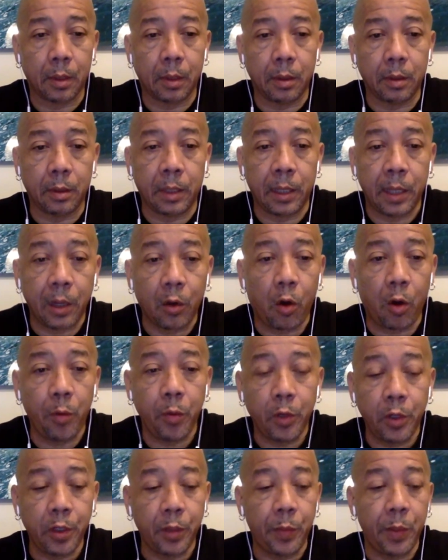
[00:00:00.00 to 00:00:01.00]
Gay
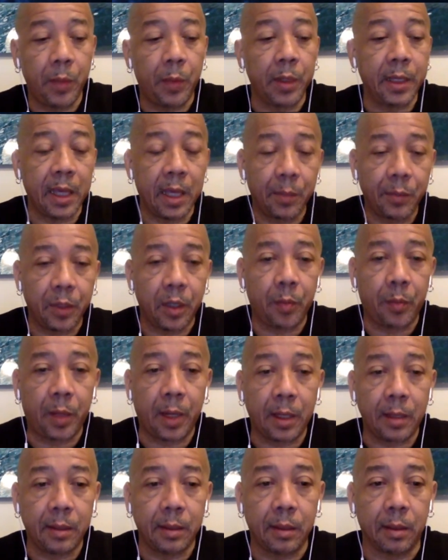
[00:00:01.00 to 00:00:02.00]
community people came to the
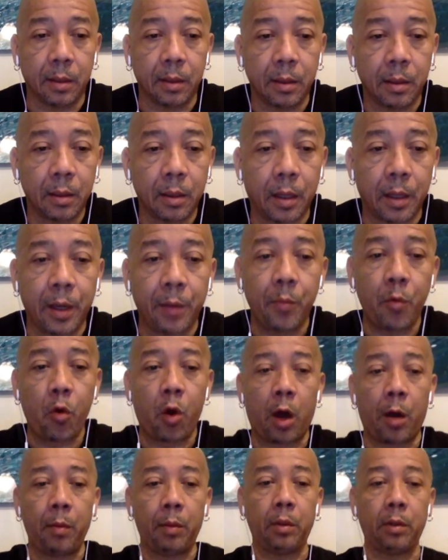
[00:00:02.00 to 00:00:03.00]
party because they
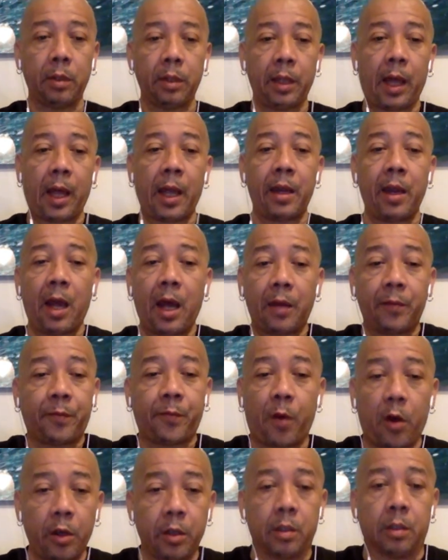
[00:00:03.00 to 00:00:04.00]
more mm. yeah, and they had
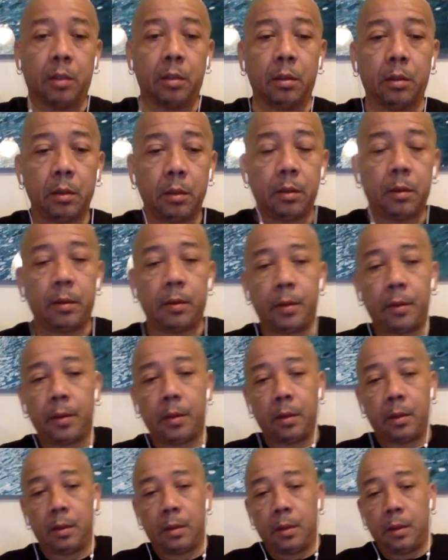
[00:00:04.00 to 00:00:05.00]
fun.
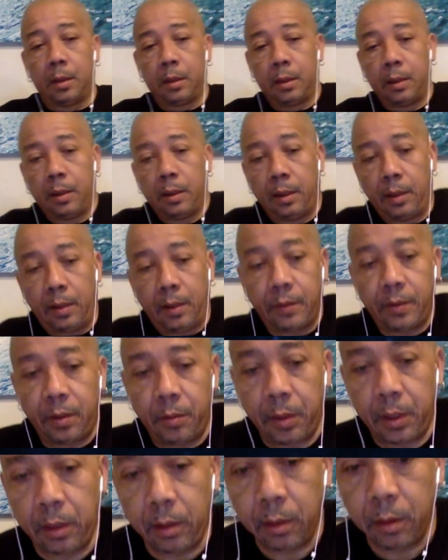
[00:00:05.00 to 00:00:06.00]
You see
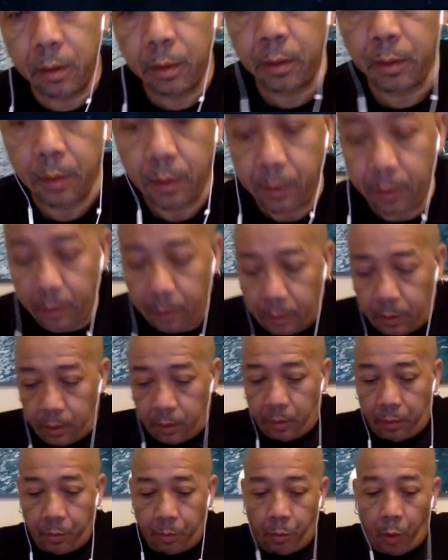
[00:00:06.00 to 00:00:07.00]
me?
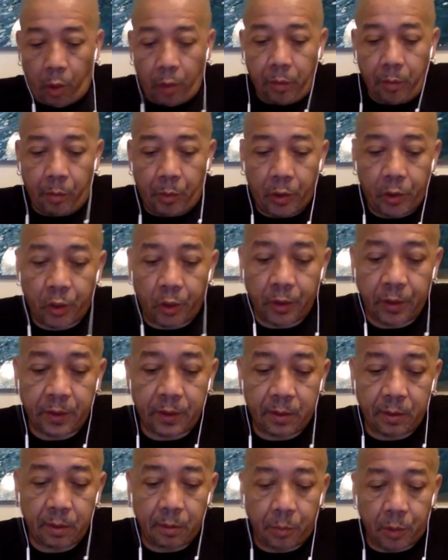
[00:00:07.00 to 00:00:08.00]
But but
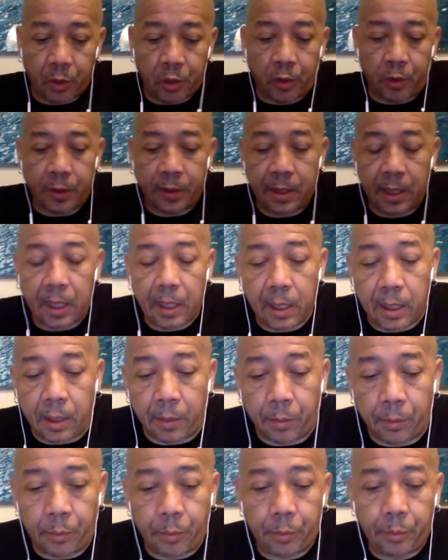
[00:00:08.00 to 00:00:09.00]
just but just tell
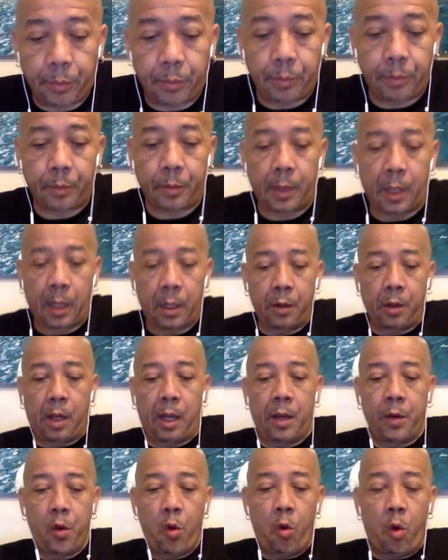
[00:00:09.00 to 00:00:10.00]
them I, I
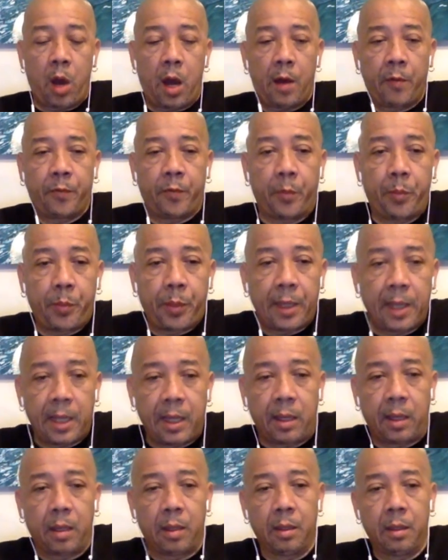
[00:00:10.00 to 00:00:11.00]
don't have to
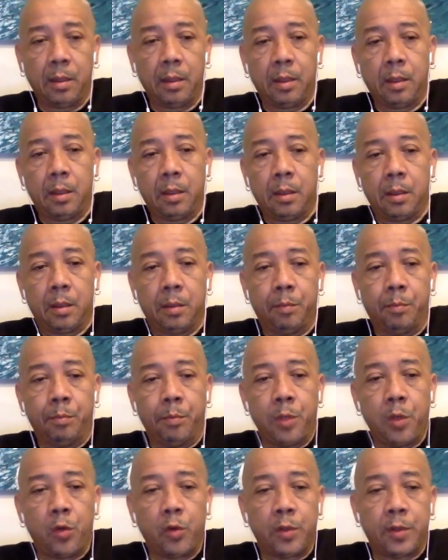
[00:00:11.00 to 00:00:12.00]
play
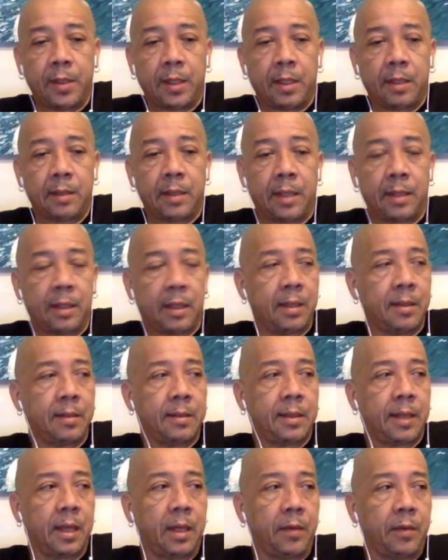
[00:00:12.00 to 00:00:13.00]
music that
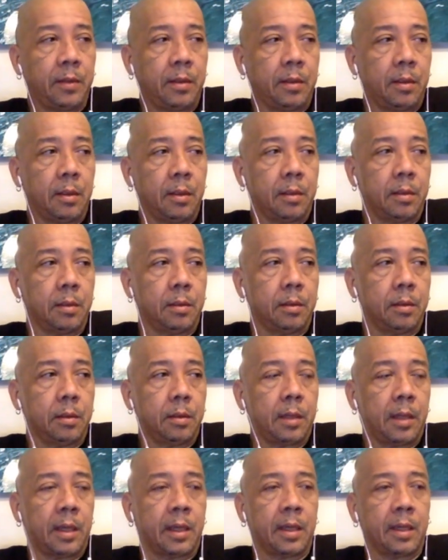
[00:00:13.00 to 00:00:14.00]
incite
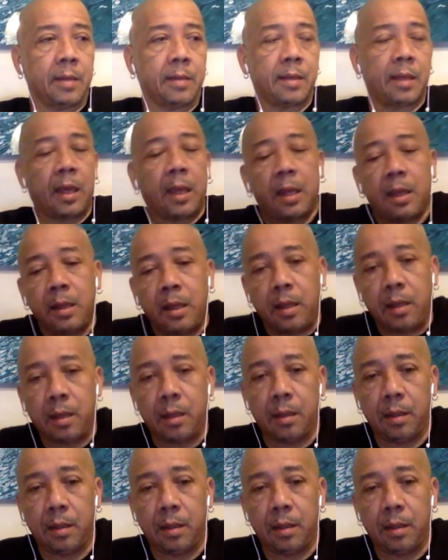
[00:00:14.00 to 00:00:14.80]
against any